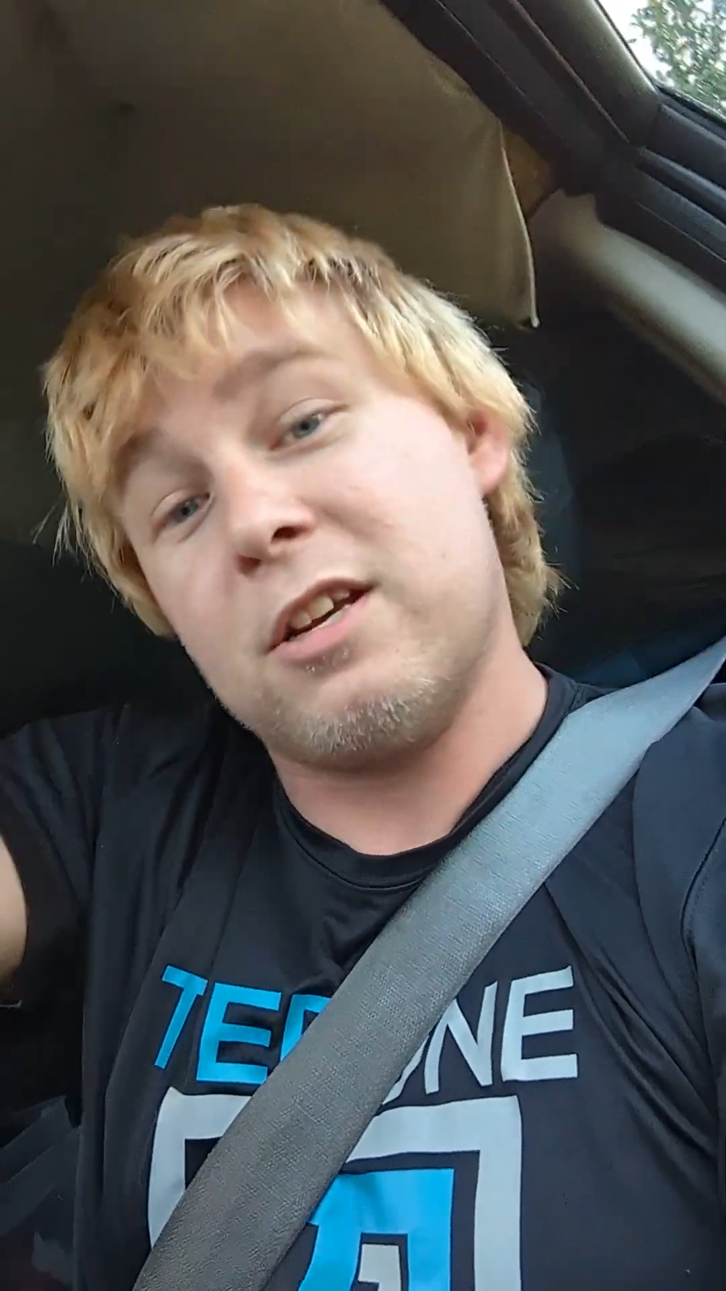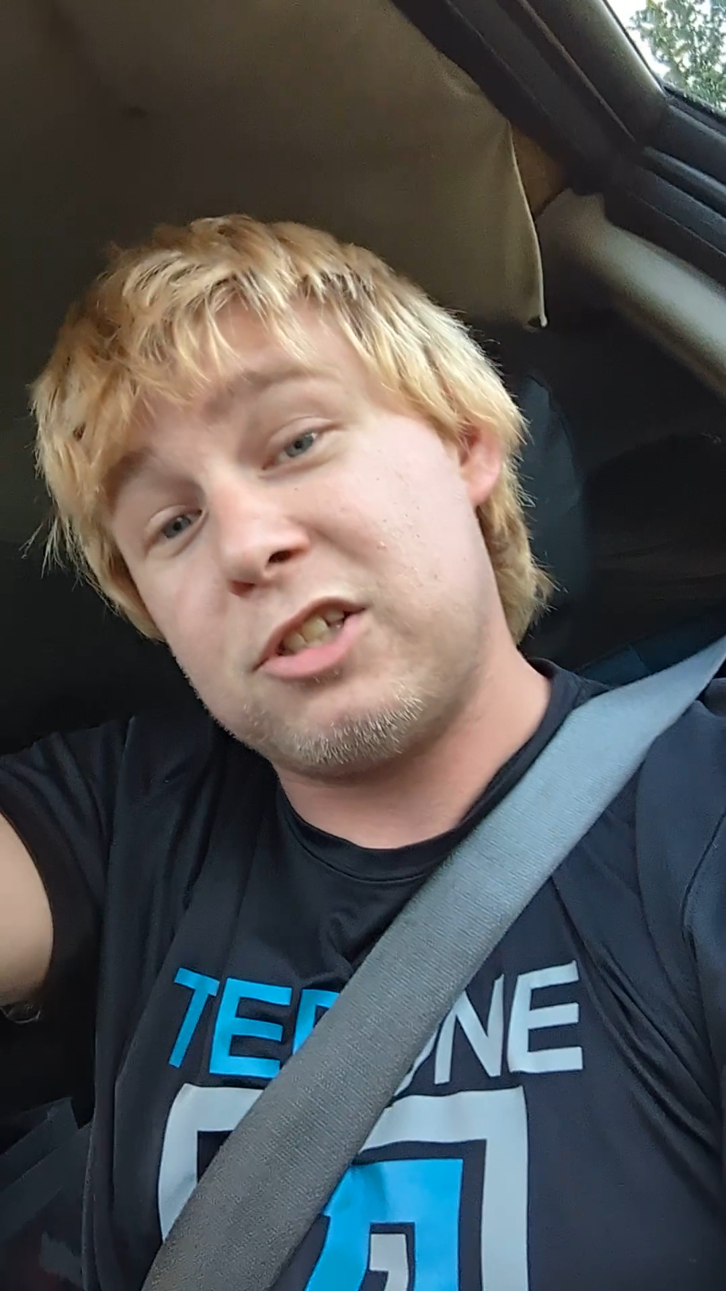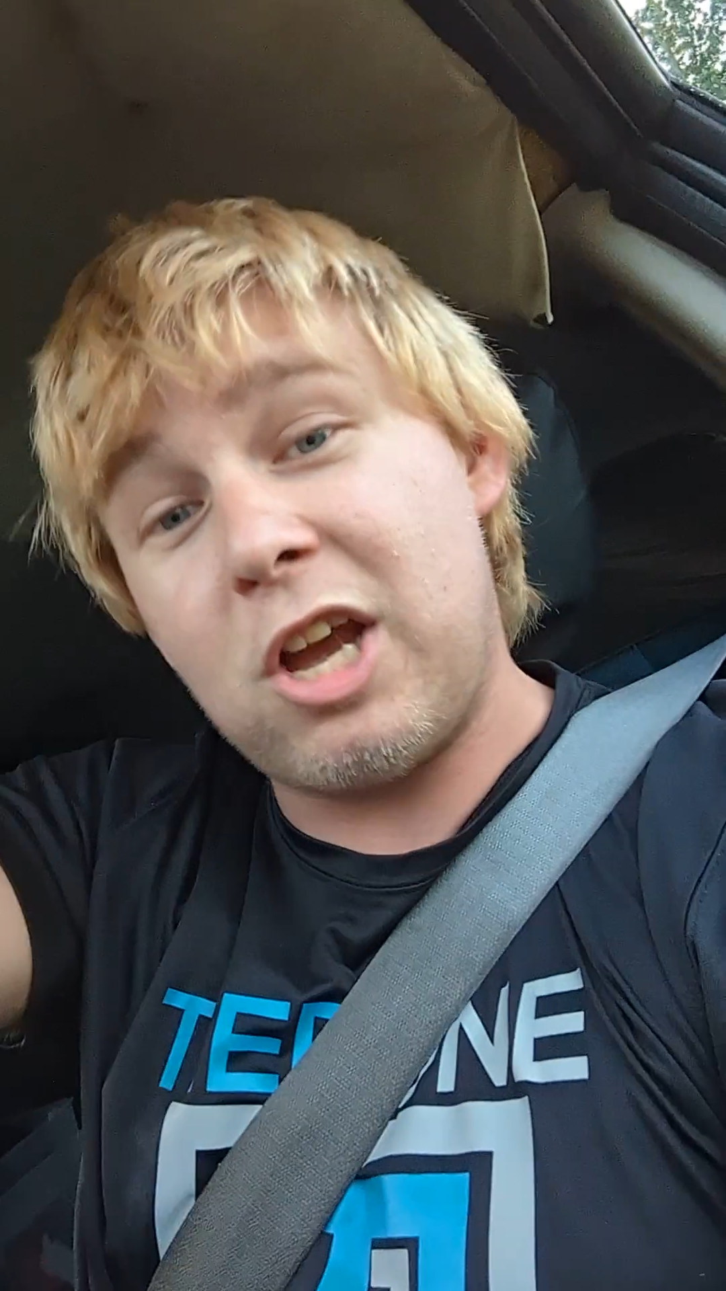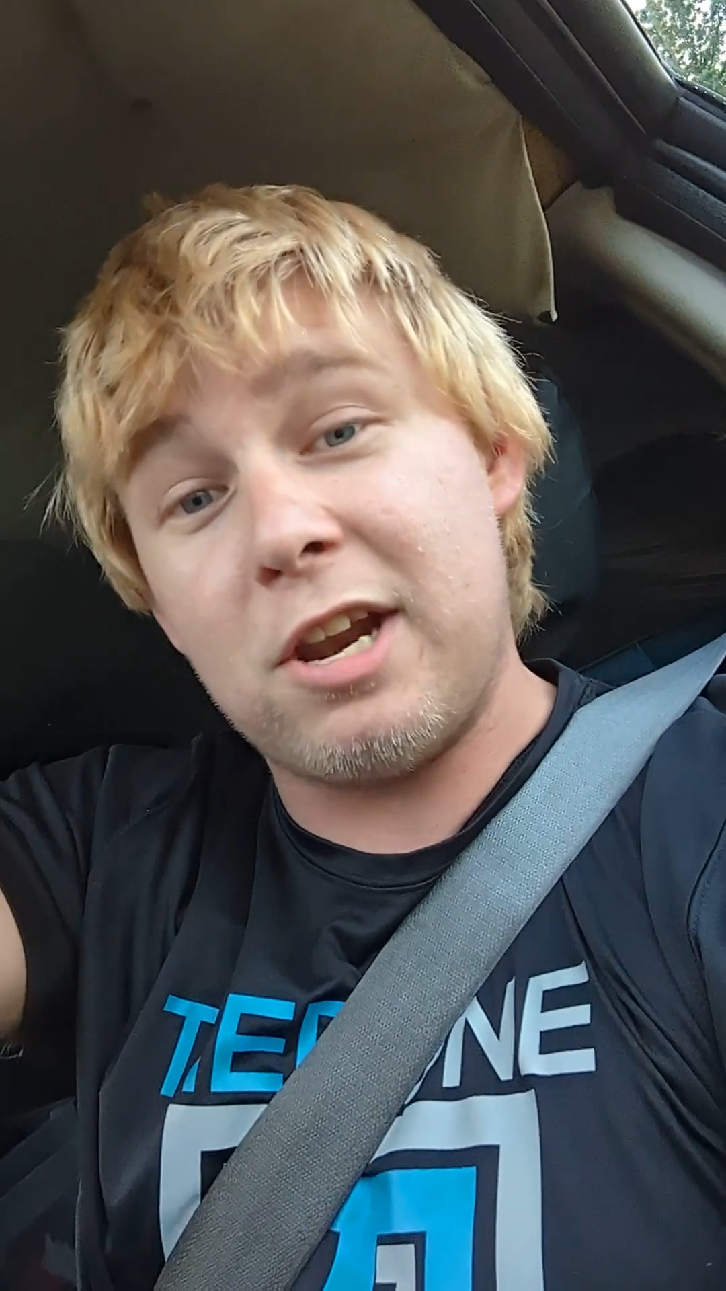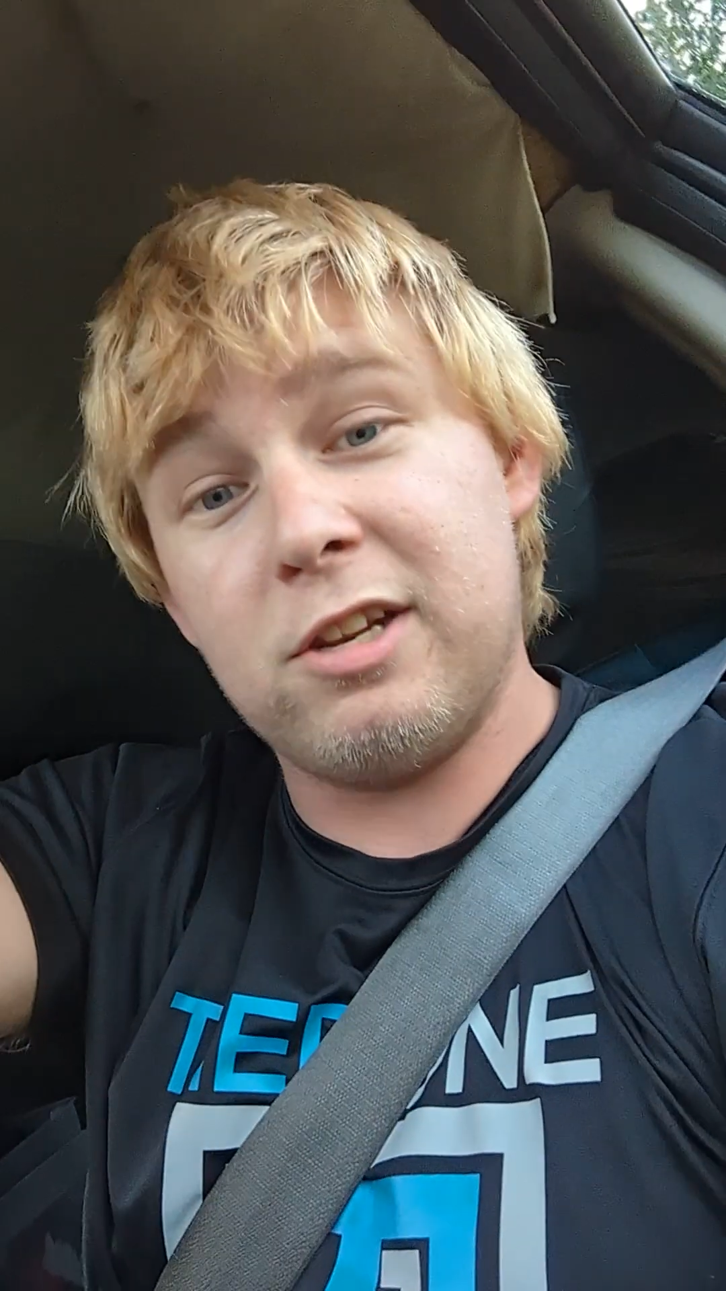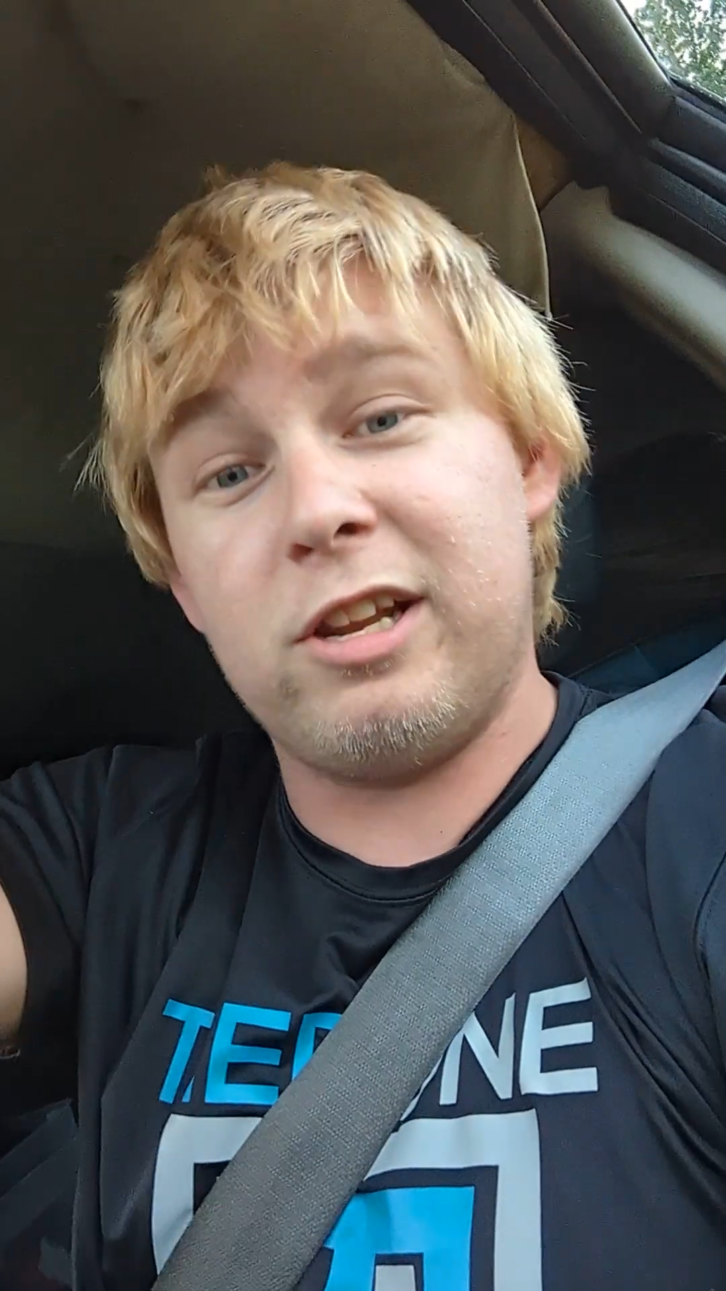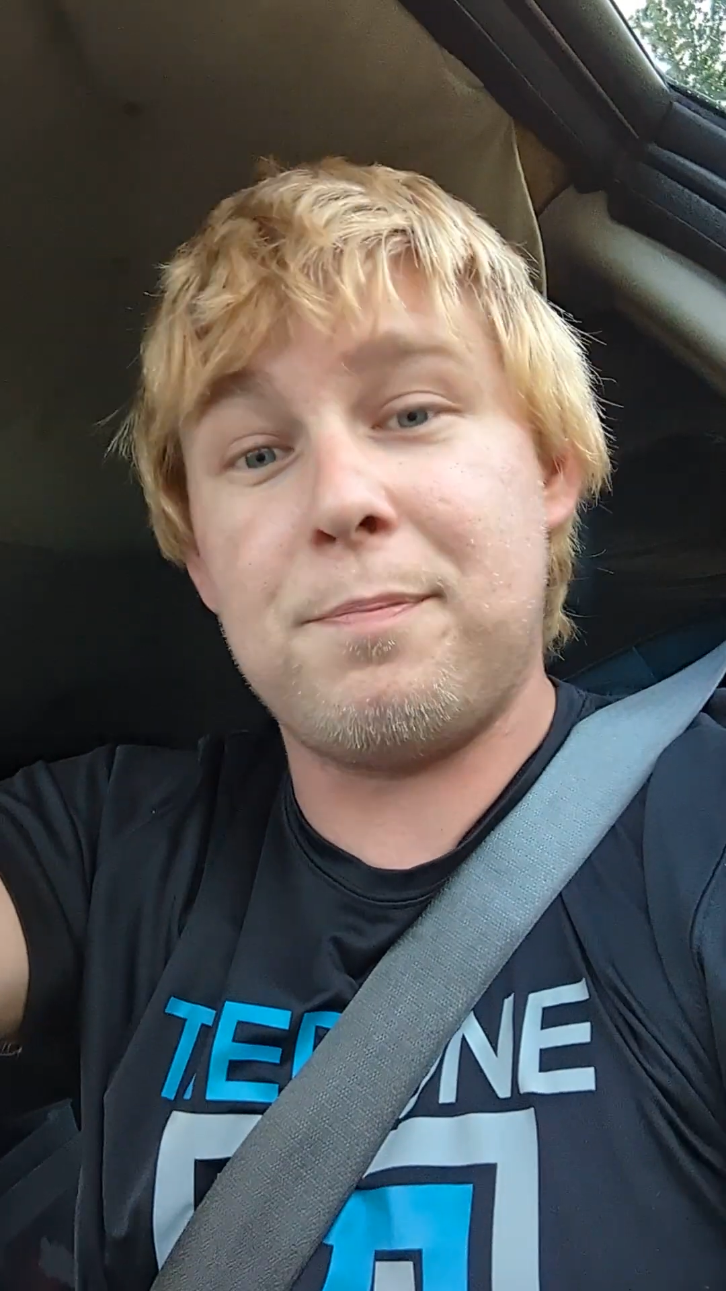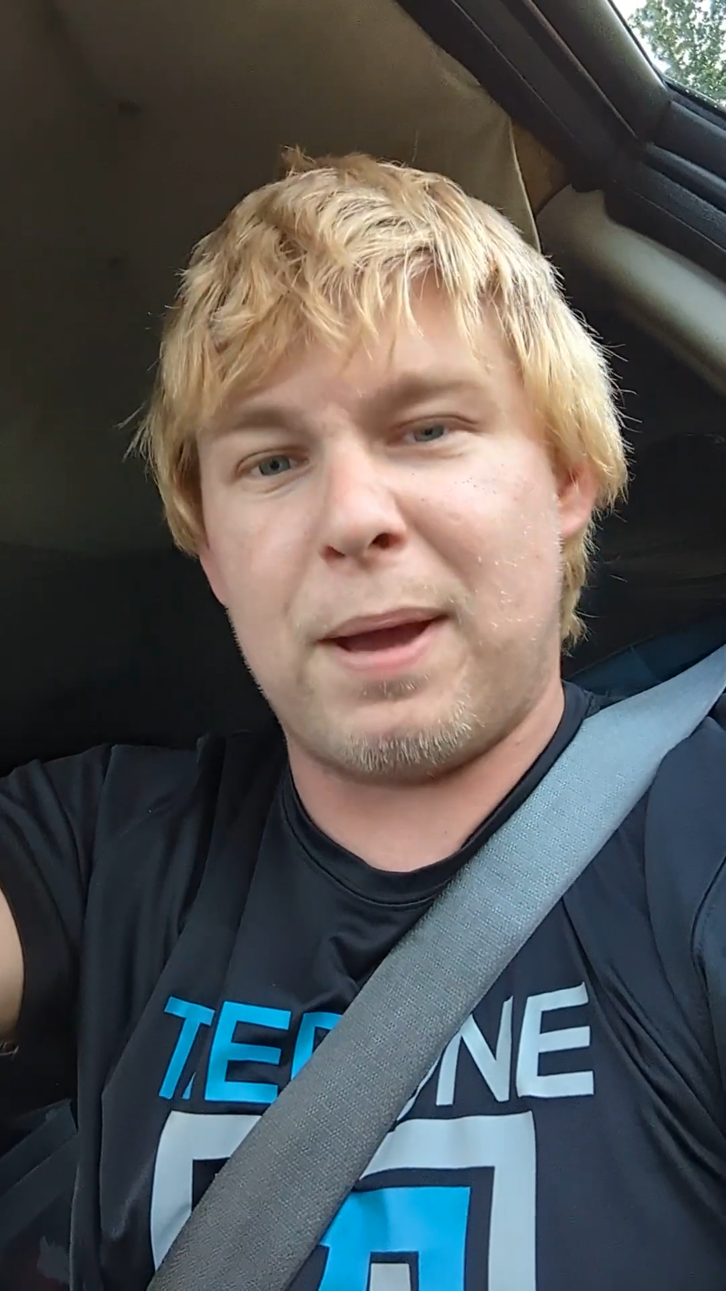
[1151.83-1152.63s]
Suddenly